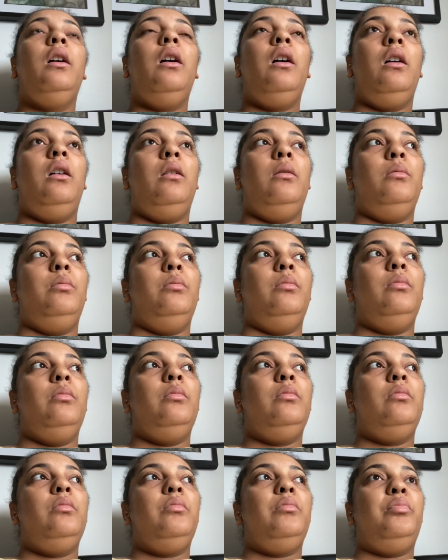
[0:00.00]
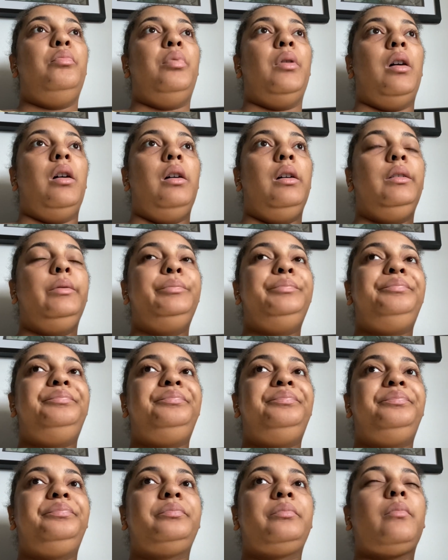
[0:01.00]
Um, but
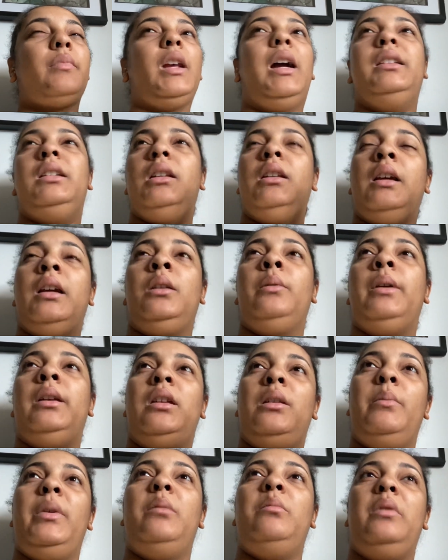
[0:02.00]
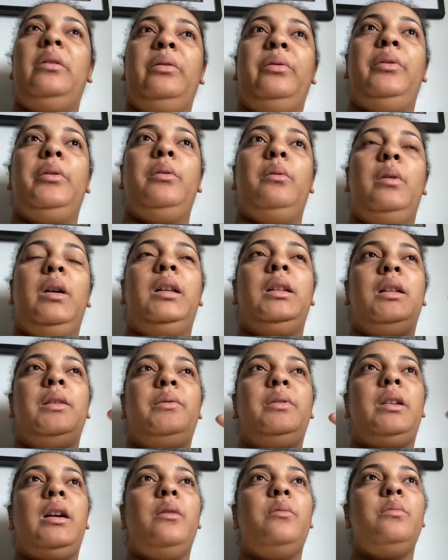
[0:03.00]
I didn't like the way they made me feel. And
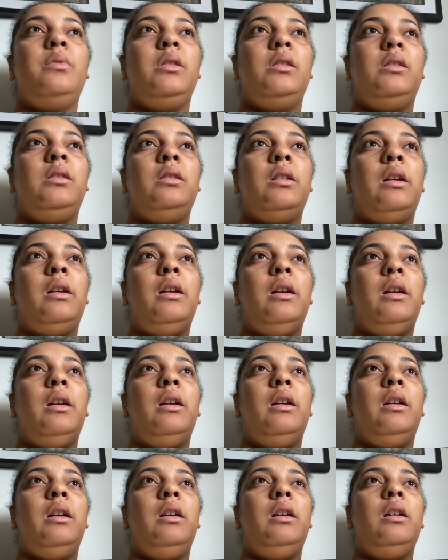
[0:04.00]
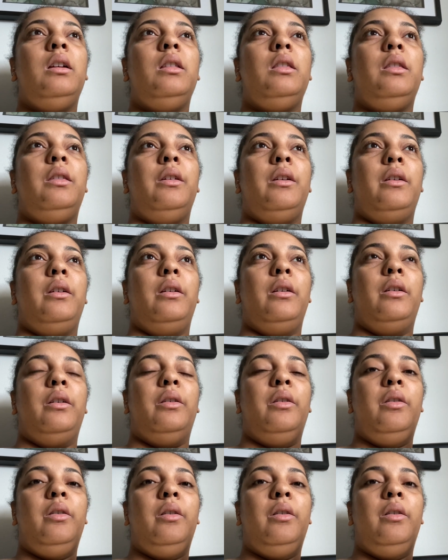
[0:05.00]
if that was the